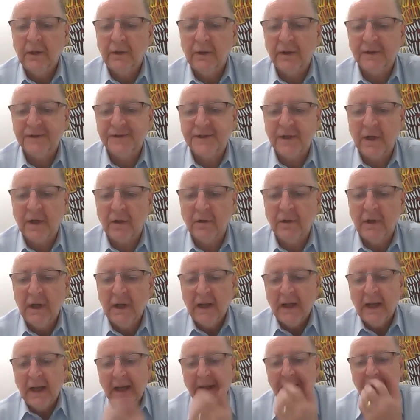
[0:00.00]
So,
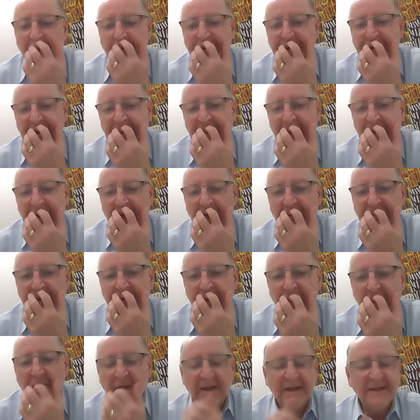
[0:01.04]
and I think,
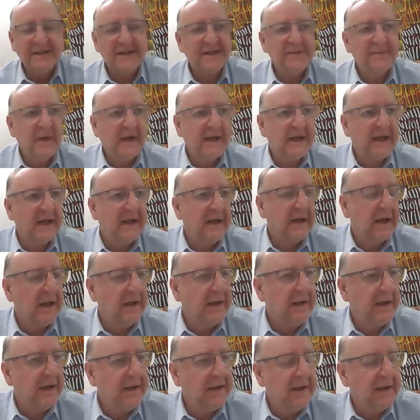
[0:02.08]
Lisa's making
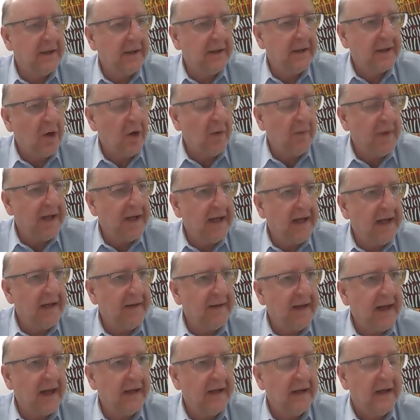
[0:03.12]
the comment here
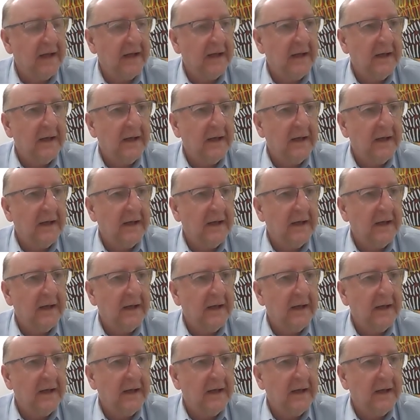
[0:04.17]
that